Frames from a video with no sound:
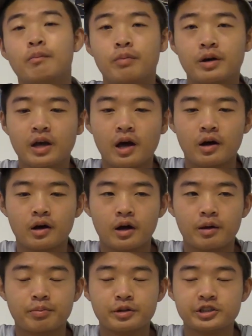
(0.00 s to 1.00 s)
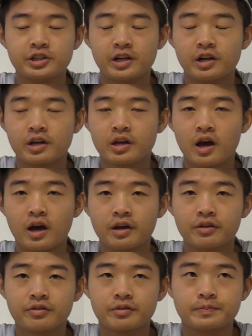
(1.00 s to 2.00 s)
But yeah, I appreciate it,
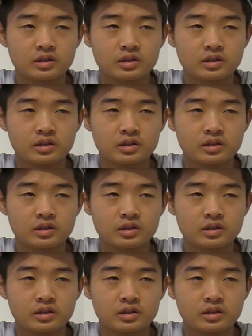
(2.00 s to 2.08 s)
guys.